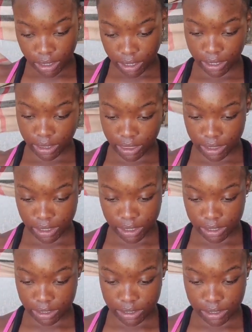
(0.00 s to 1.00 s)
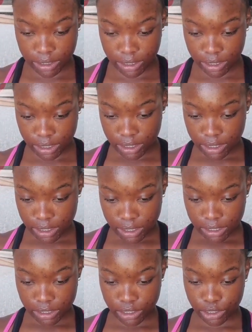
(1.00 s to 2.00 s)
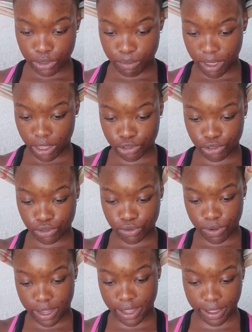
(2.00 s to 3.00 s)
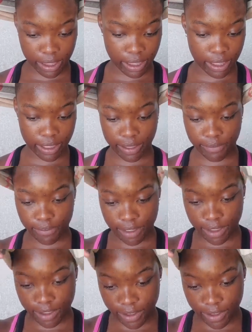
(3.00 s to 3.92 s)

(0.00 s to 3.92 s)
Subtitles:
like this, just to make sure I have